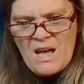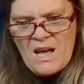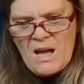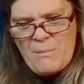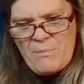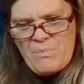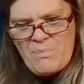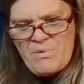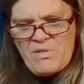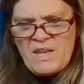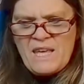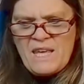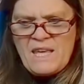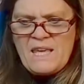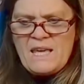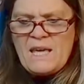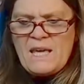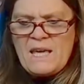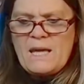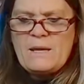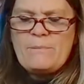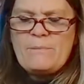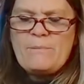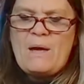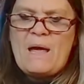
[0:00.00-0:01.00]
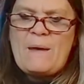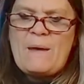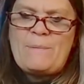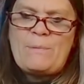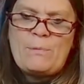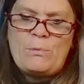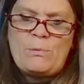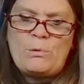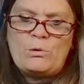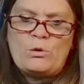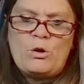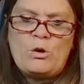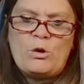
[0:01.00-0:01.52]
I'm thinking maybe
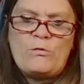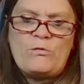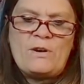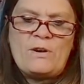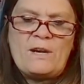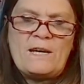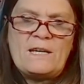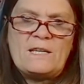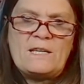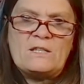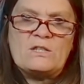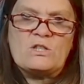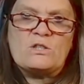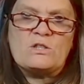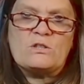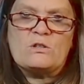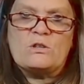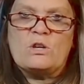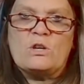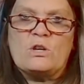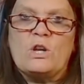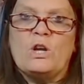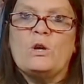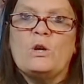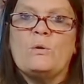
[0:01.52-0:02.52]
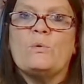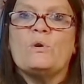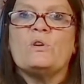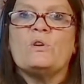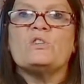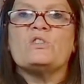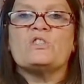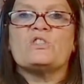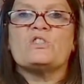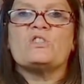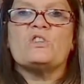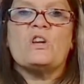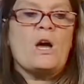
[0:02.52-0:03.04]
we'll cover it in glue and
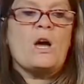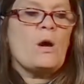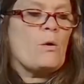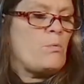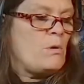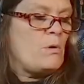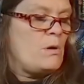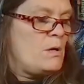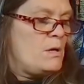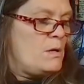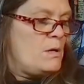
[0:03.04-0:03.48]
snow.